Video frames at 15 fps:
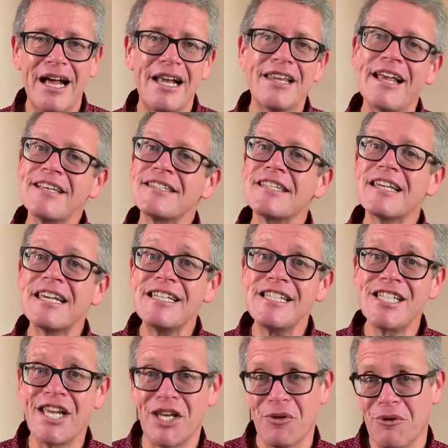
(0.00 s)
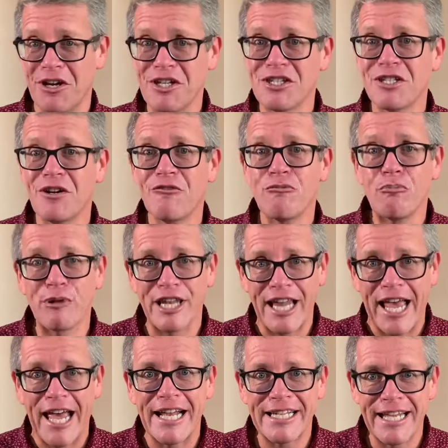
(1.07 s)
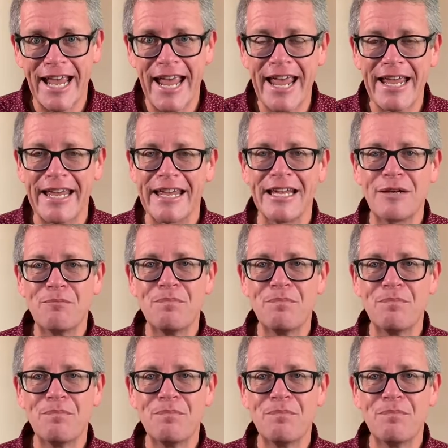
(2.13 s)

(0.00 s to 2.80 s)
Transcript: That's the continuation of plan A.